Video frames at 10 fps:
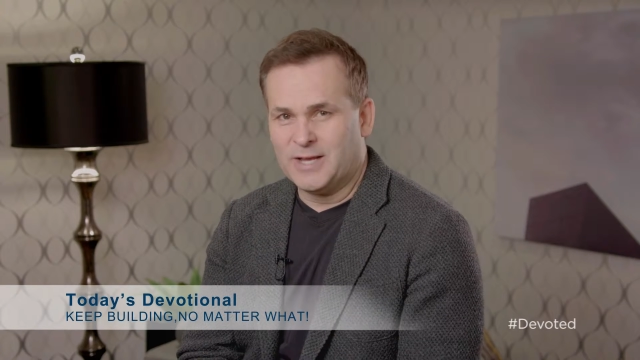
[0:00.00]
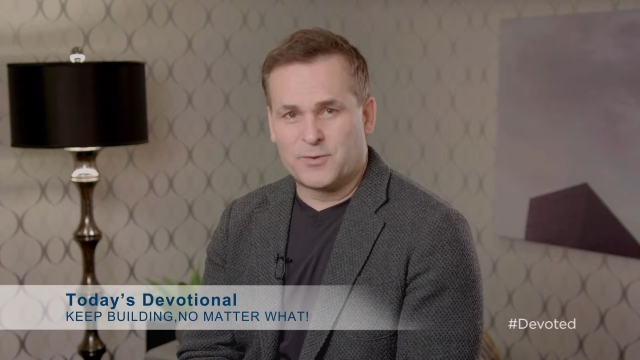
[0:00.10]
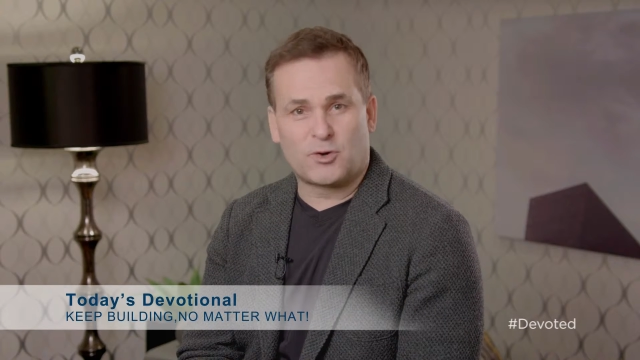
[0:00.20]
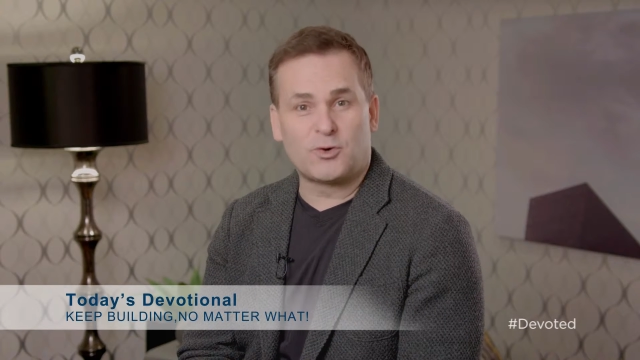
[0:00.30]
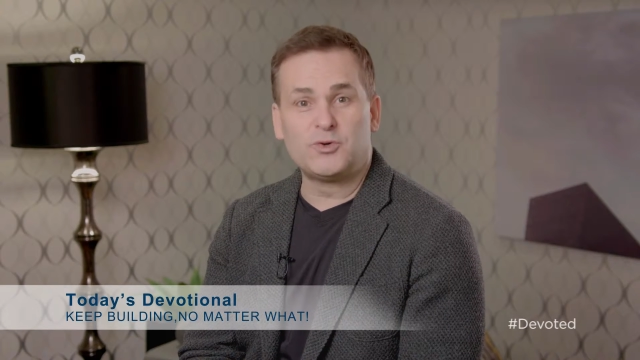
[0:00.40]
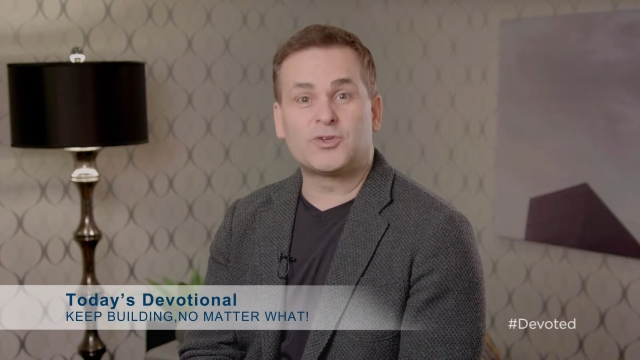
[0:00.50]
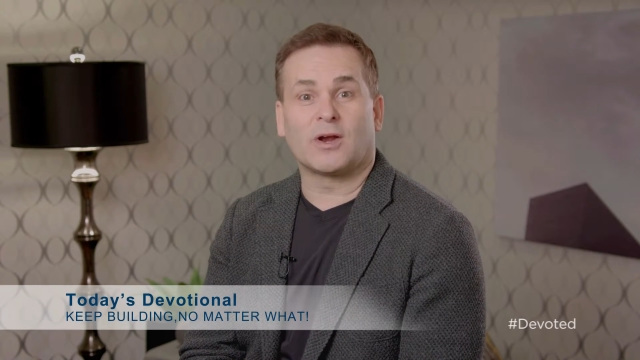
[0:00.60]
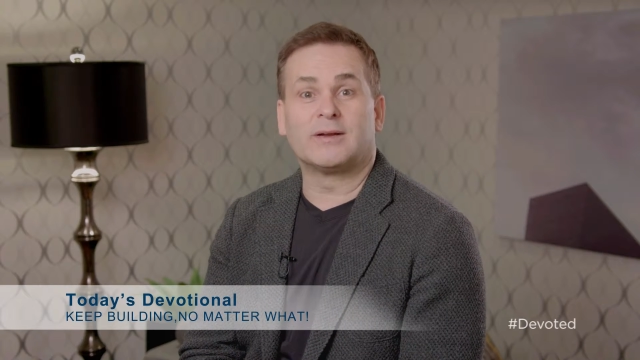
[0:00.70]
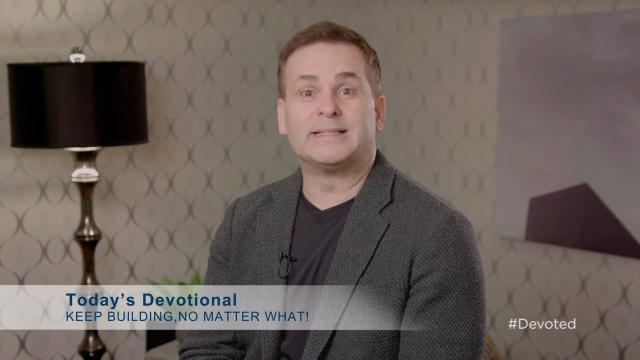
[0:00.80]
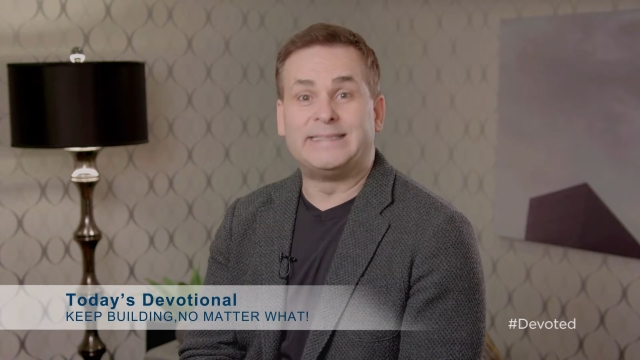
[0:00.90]
the crews
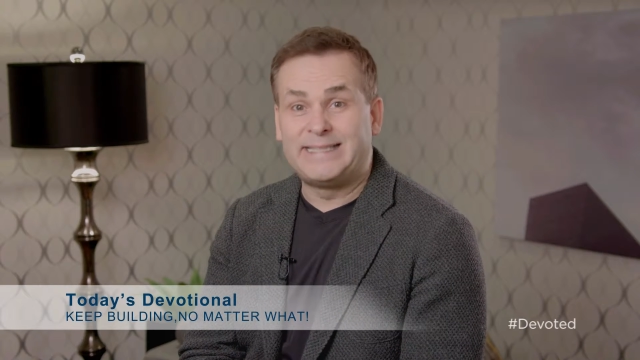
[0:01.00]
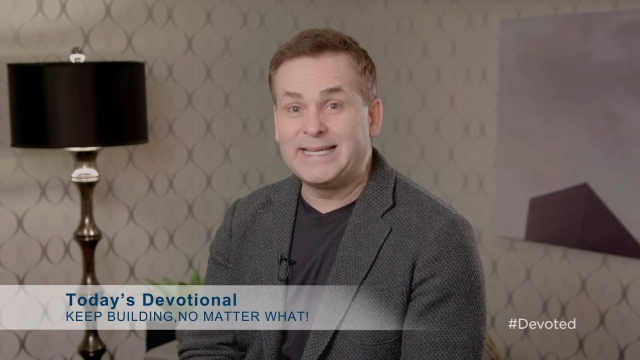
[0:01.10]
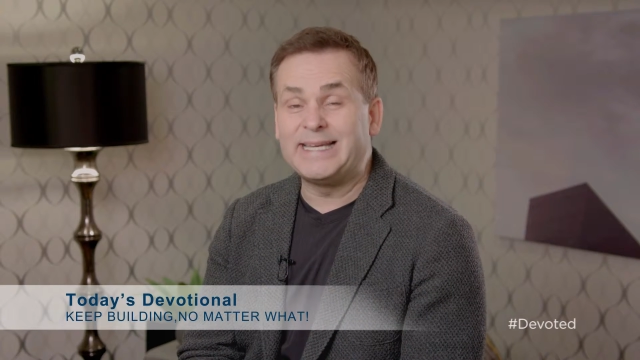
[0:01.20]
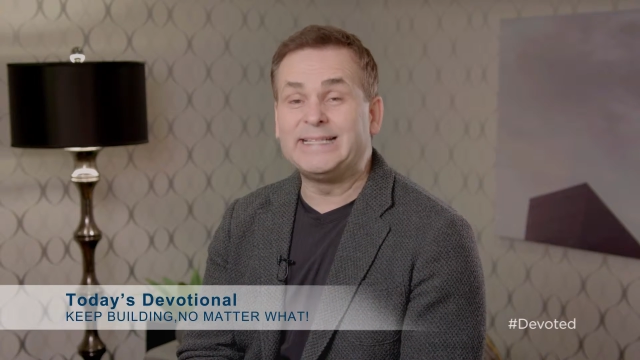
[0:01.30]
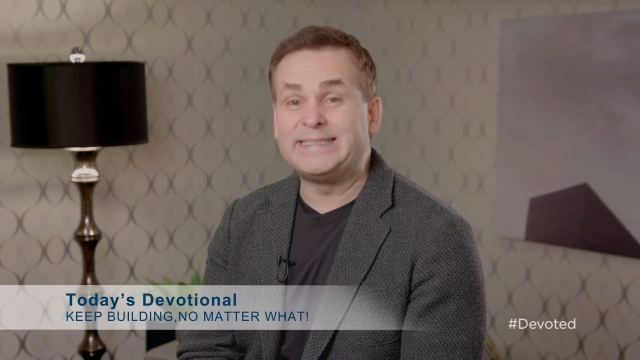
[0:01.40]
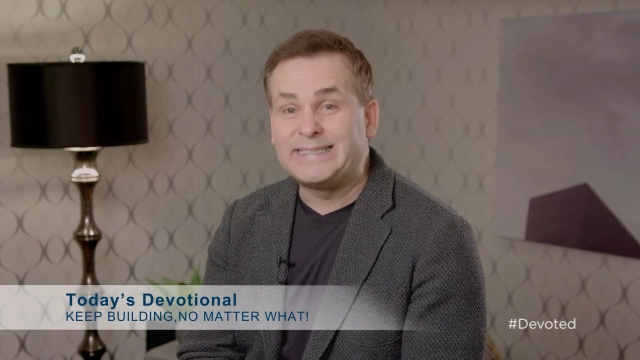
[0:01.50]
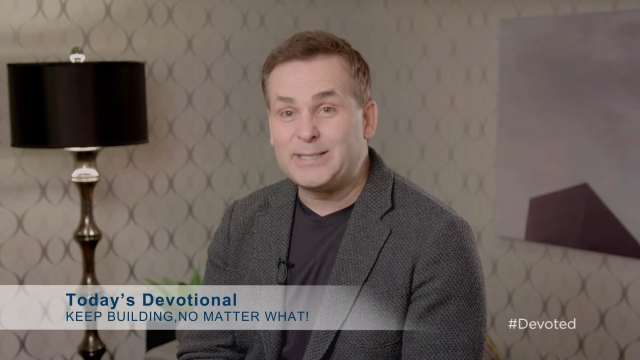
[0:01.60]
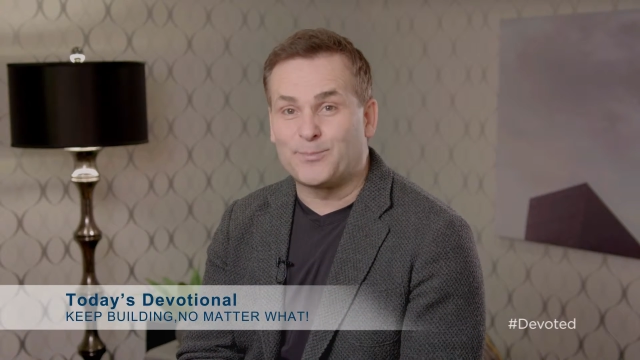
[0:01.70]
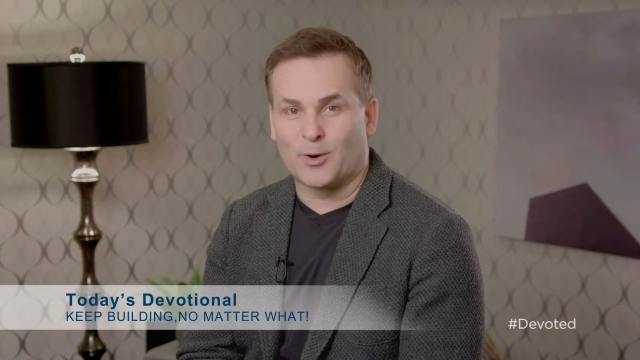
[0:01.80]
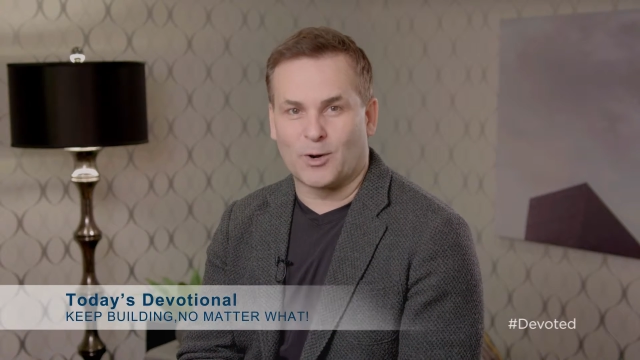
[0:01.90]
are digging
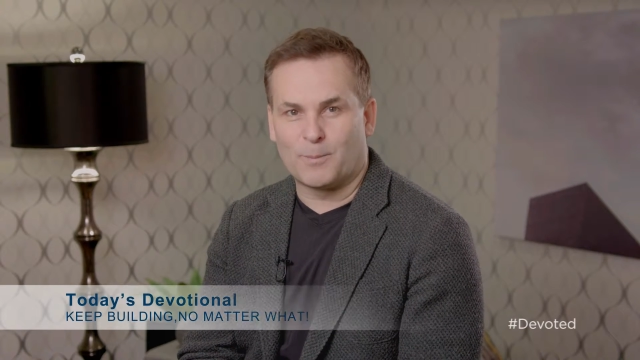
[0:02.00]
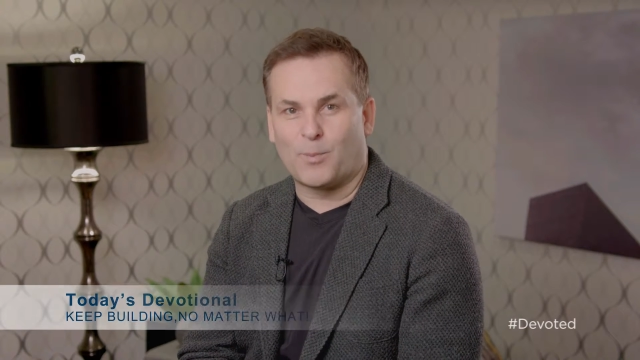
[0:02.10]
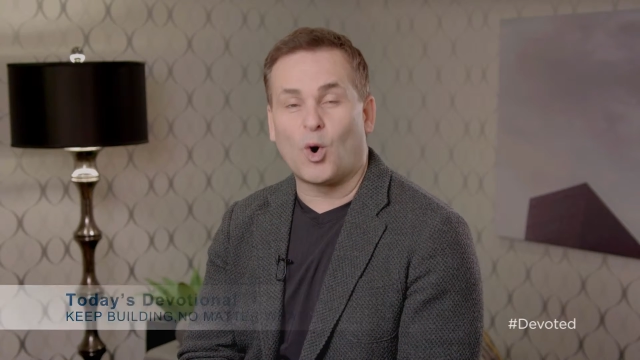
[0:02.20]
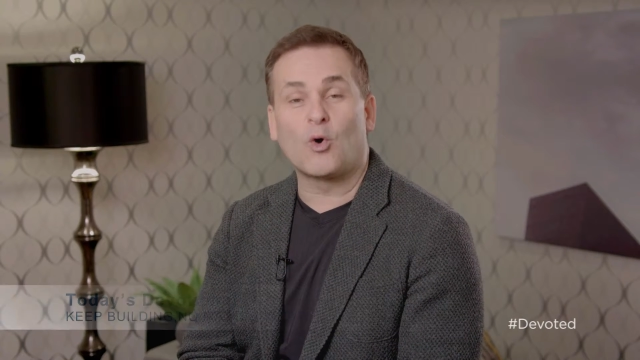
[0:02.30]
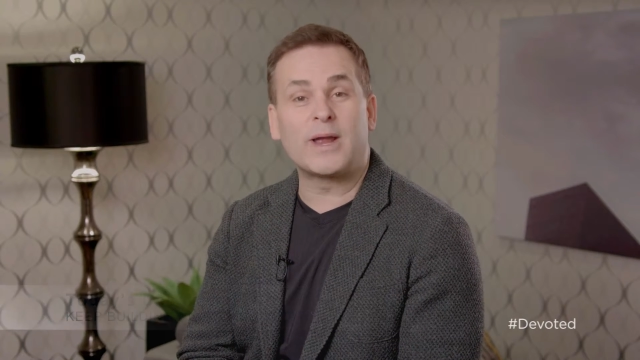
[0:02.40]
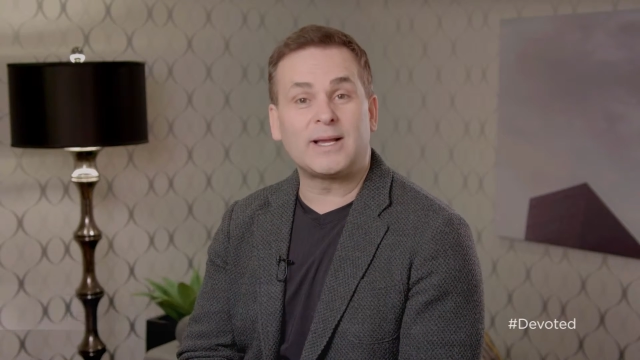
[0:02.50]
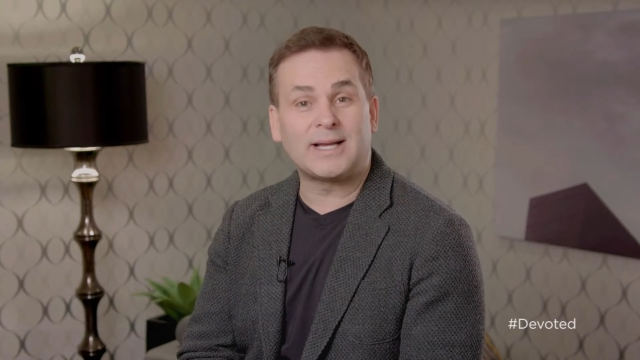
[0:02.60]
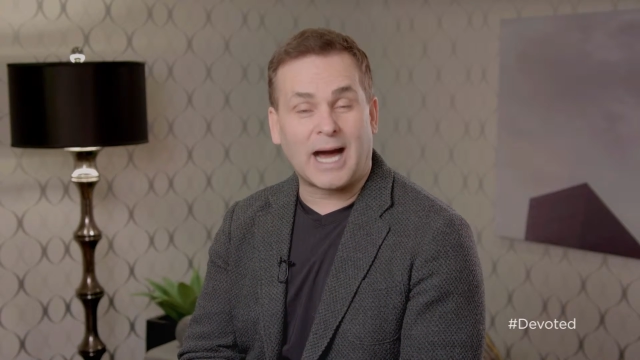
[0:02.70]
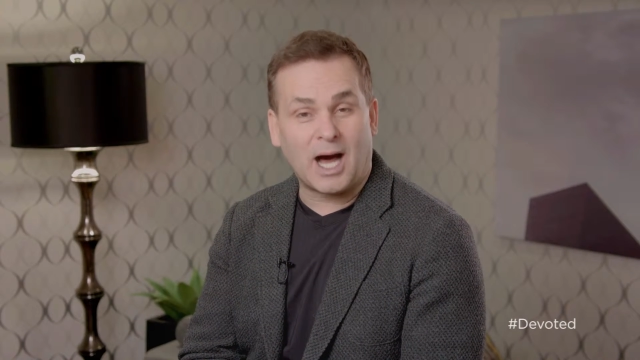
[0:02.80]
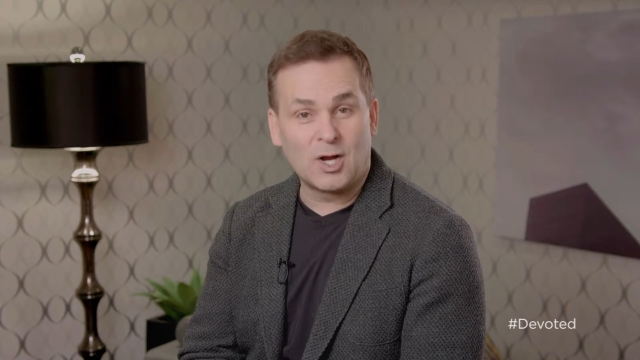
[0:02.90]
deeper, pouring
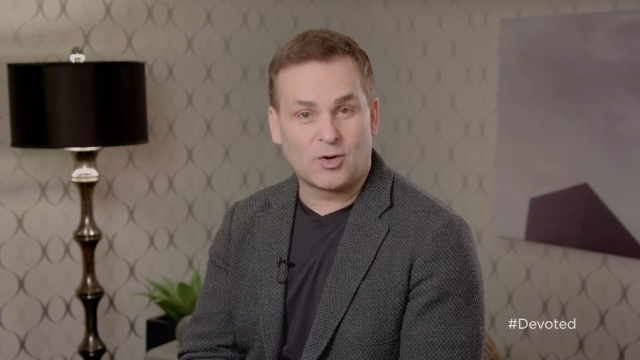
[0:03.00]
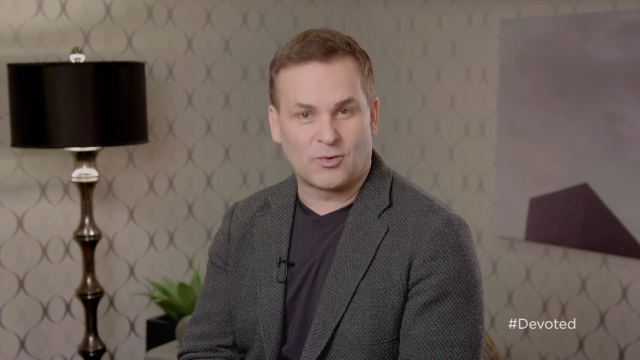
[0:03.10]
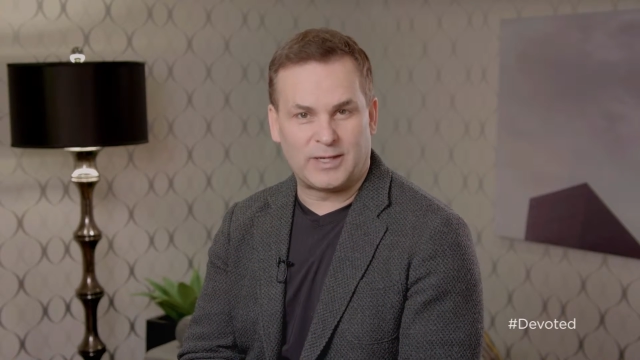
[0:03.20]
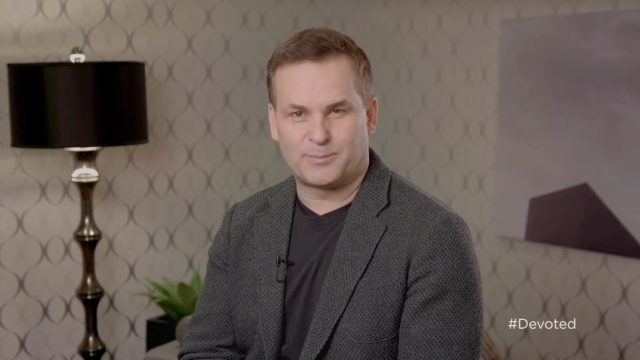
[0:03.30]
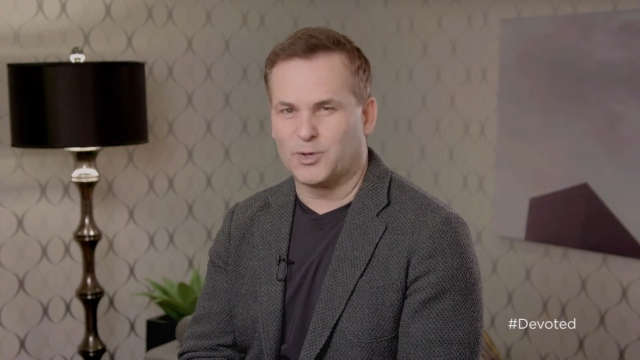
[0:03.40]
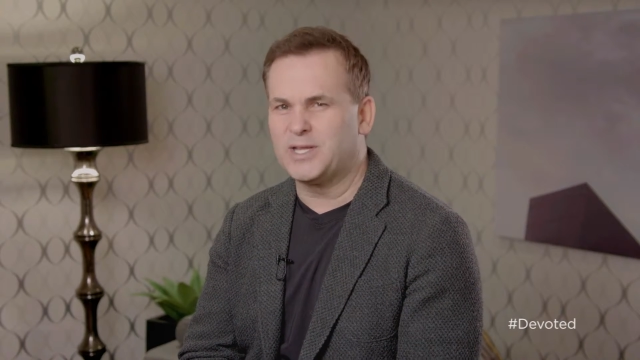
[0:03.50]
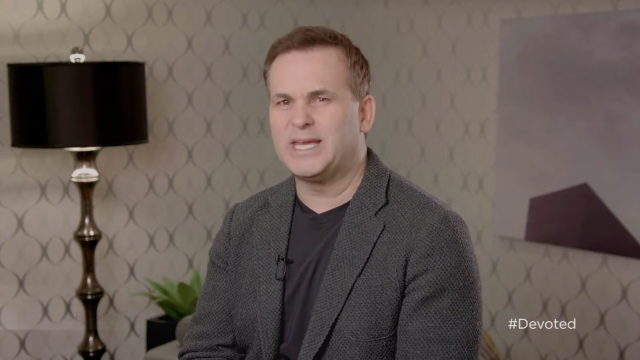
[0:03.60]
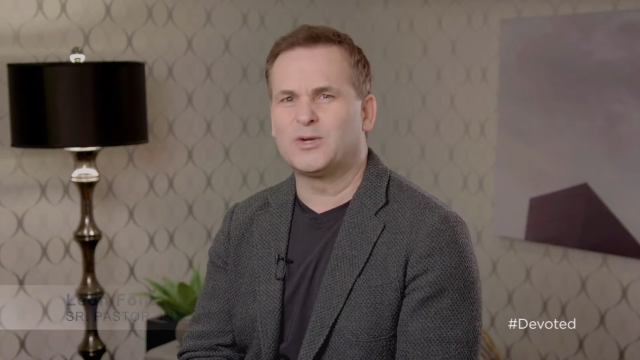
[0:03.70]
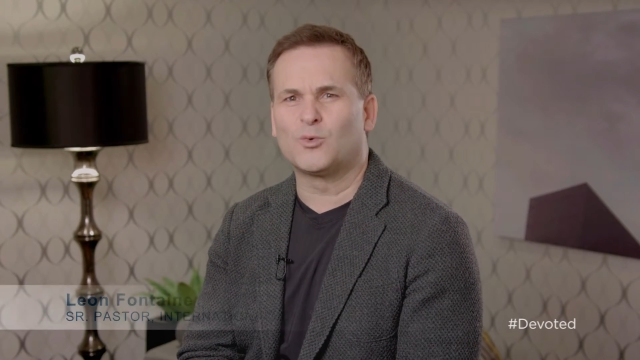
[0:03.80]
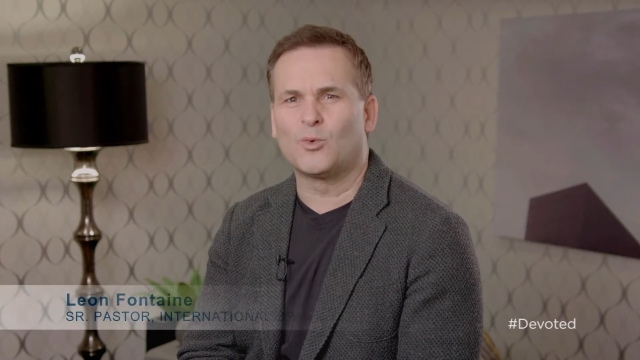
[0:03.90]
concrete, putting in